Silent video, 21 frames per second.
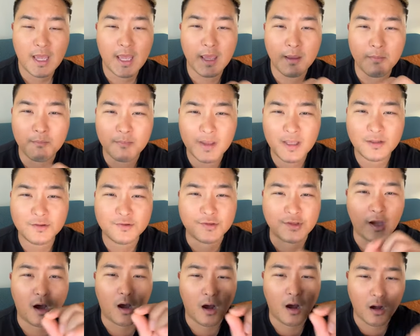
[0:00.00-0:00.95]
It
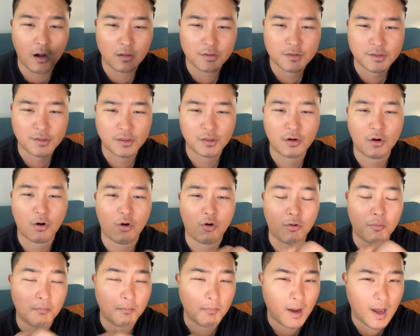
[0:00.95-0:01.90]
means to alter
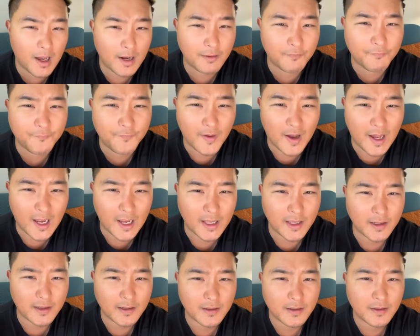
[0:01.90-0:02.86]
or
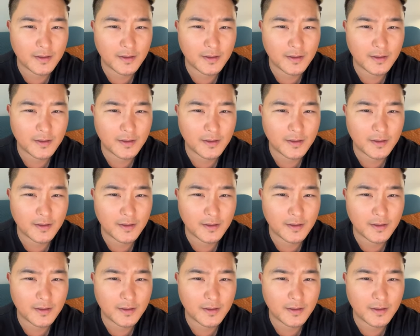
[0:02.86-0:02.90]
modify.